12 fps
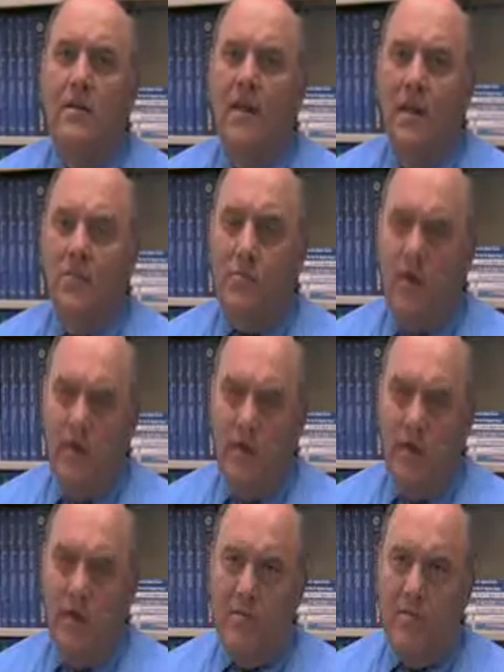reading
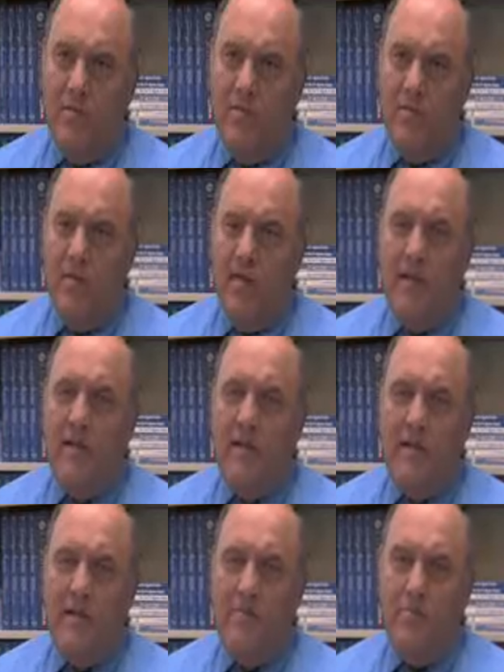program, but I can
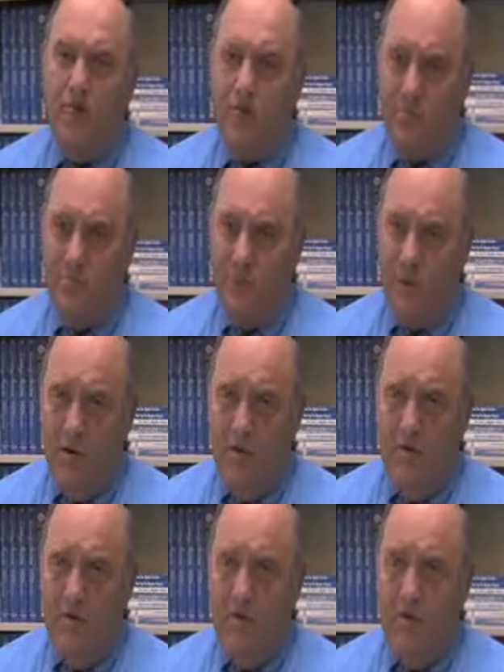see the positive
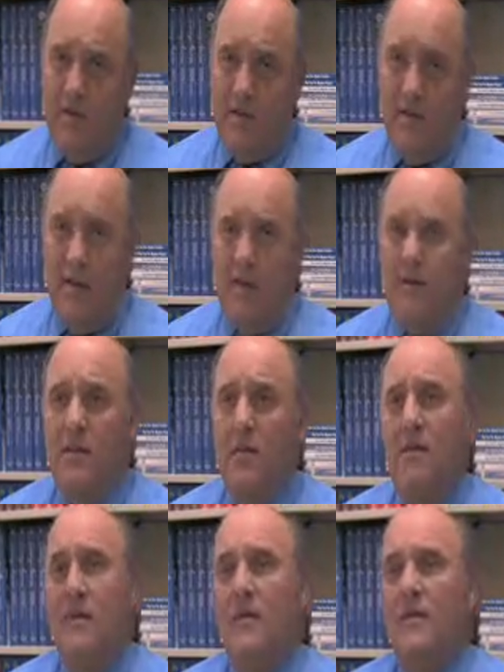parts, and then
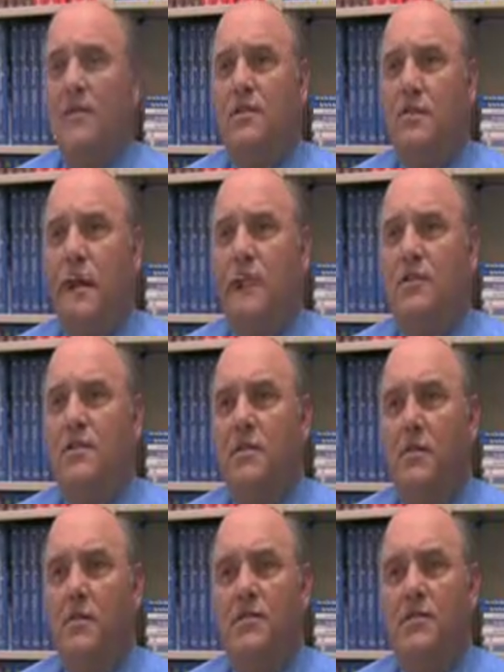the smiles
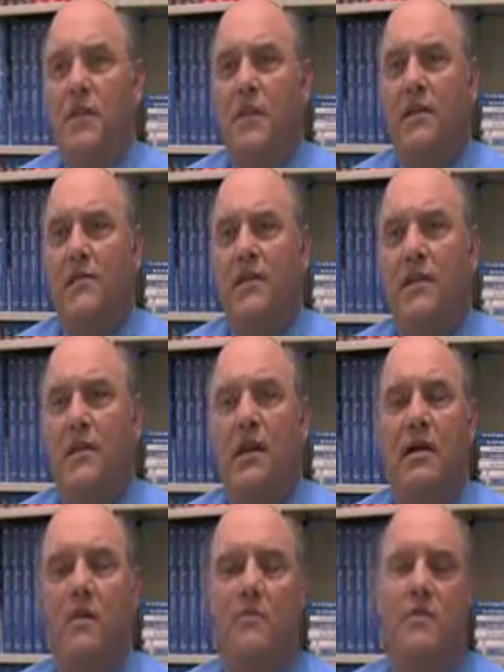on the kid's face that they've
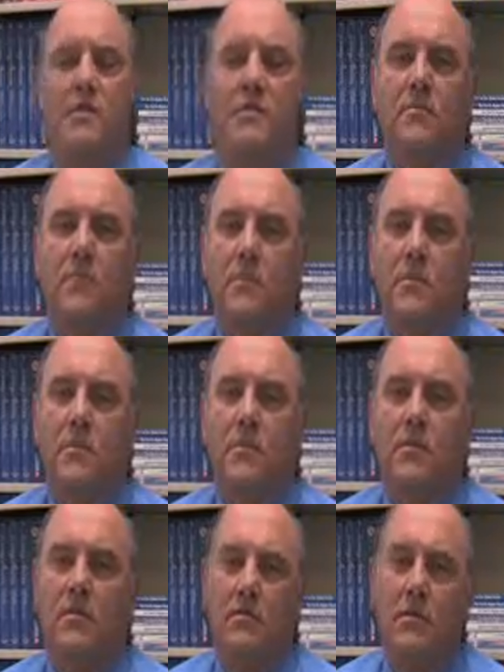accomplished something that's
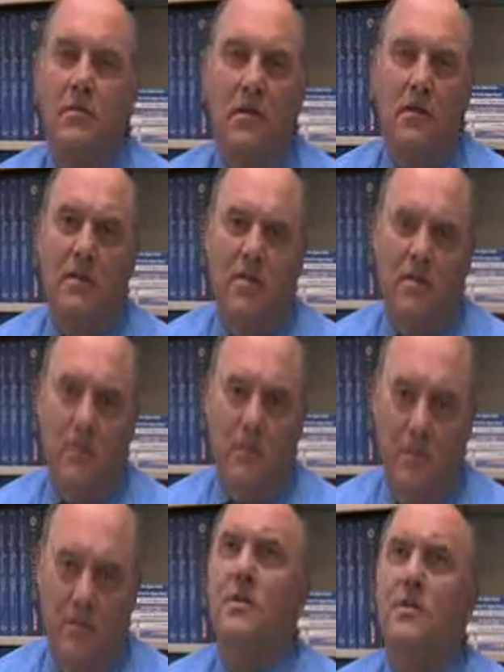worth more than anything in the world.
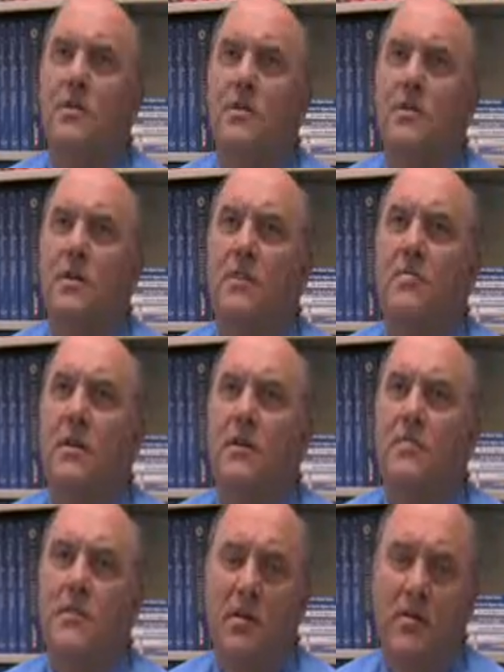One young
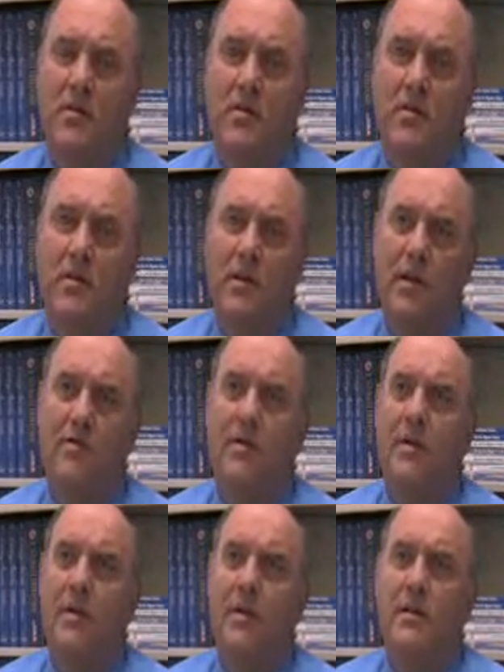man's been in our program
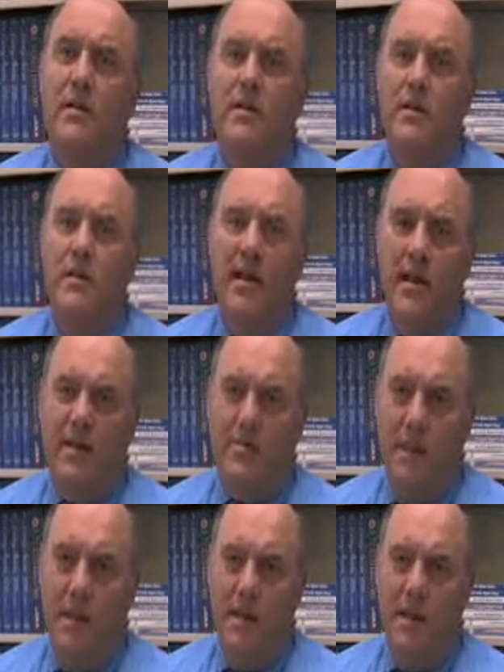that didn't like
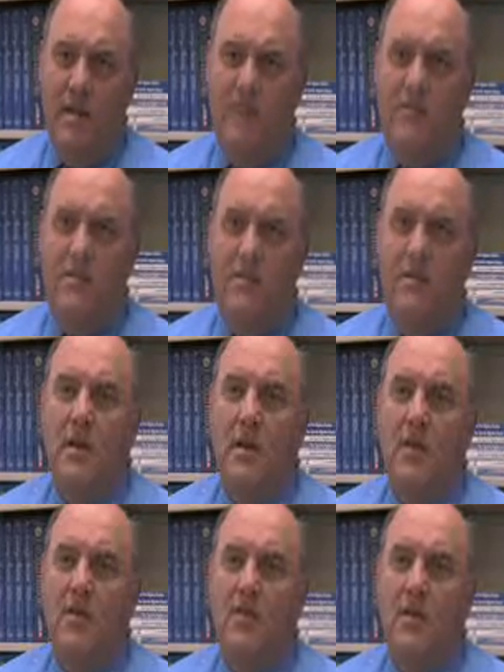to read. He was a
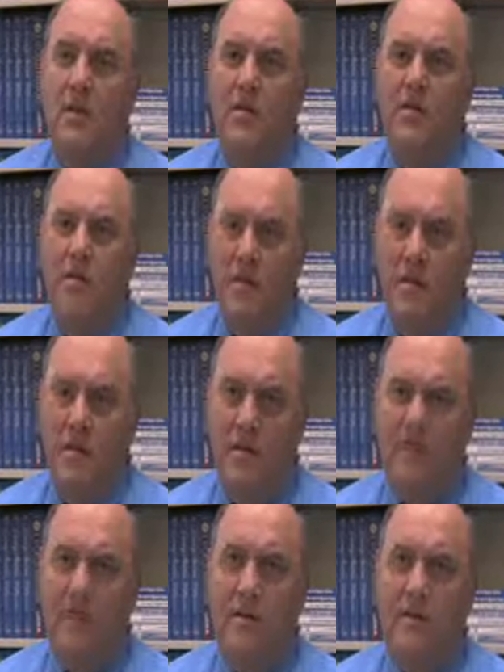non-reader, they
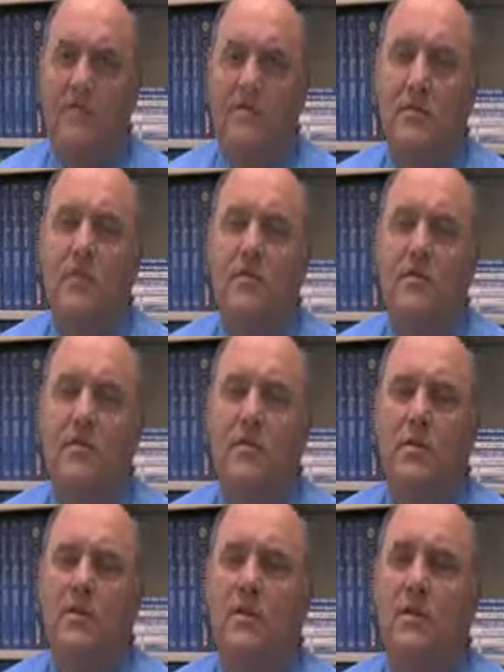thought, because of
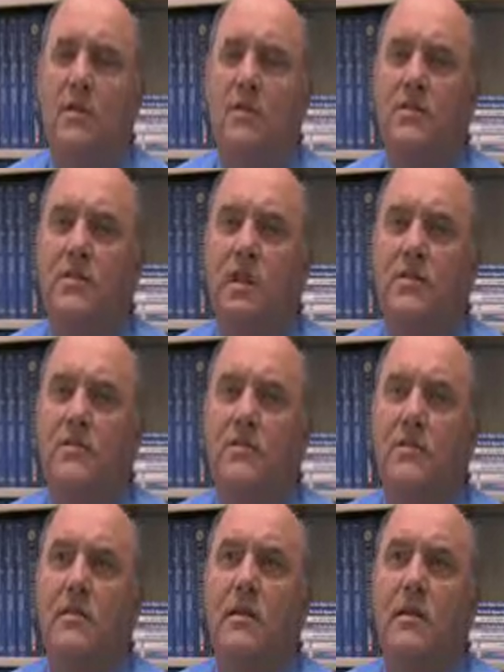an
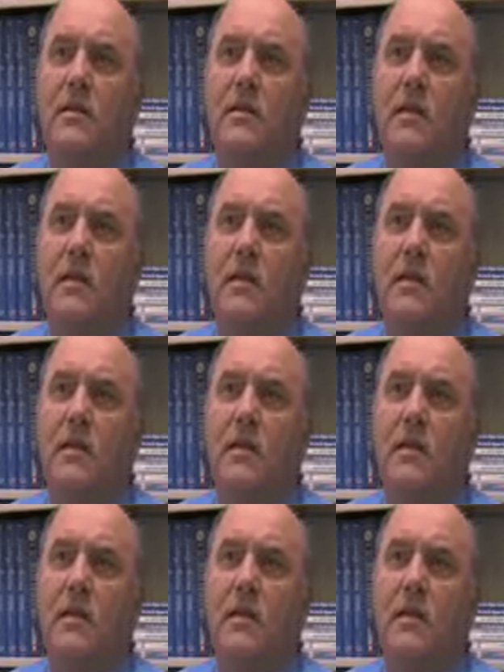educational